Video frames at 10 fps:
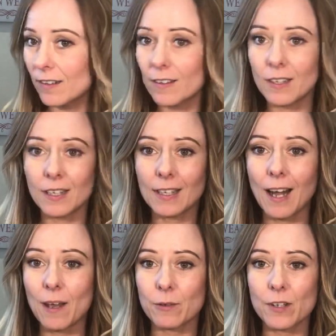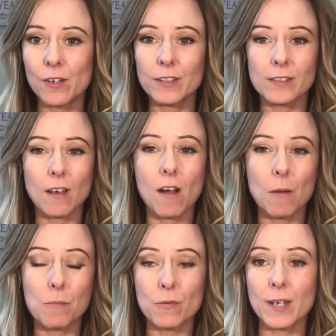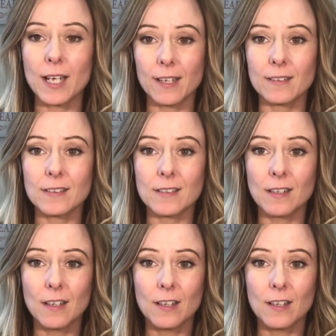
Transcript: the Cloud 9s are brilliant.